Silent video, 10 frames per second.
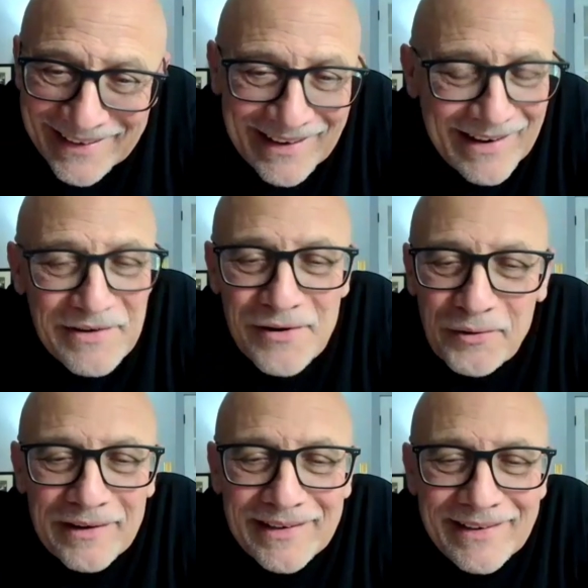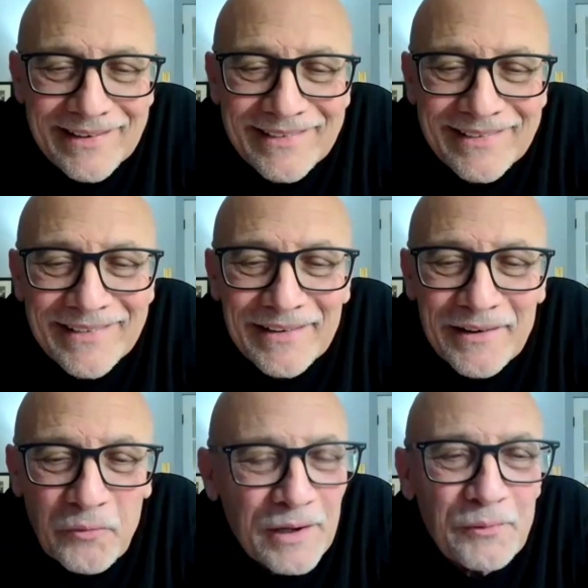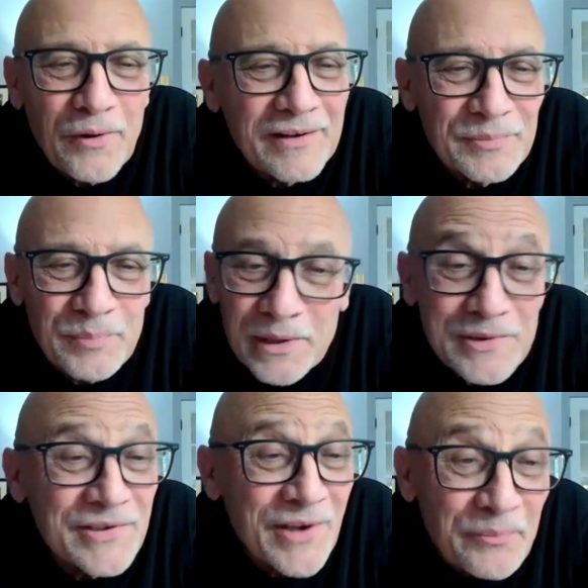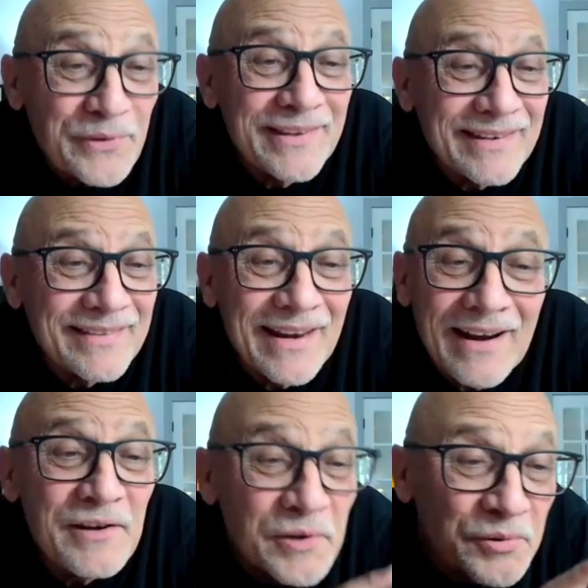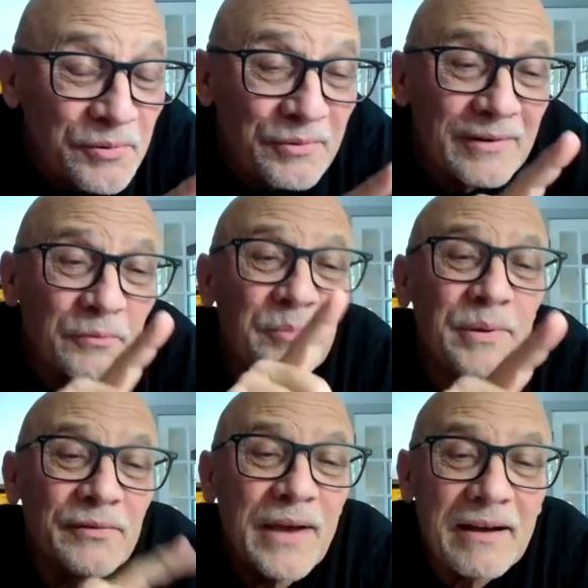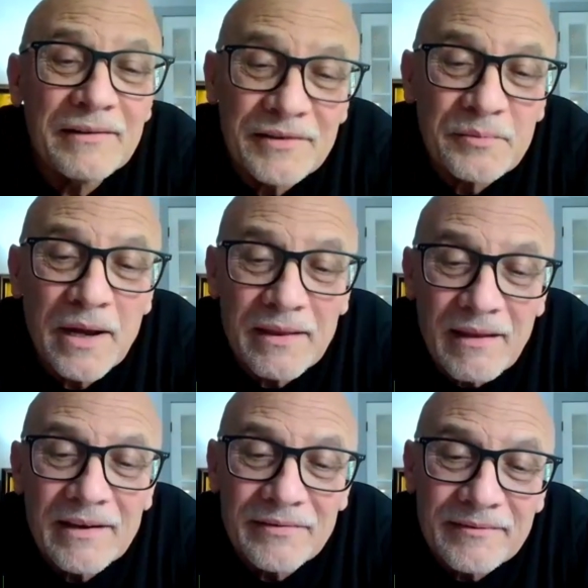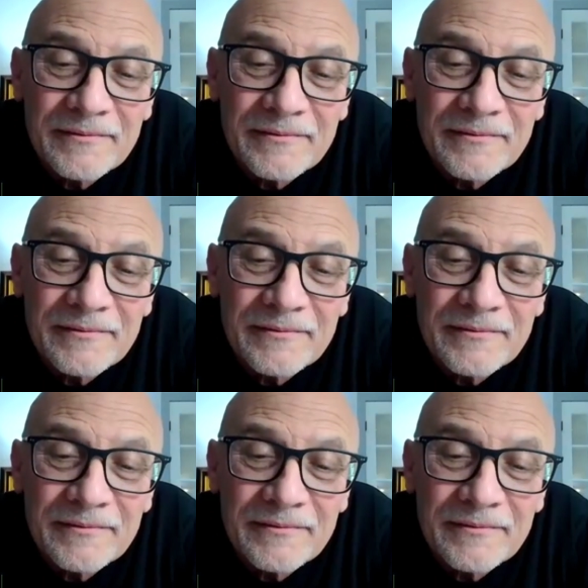I had no idea of what it was, but it was something that I knew would be of value to my life.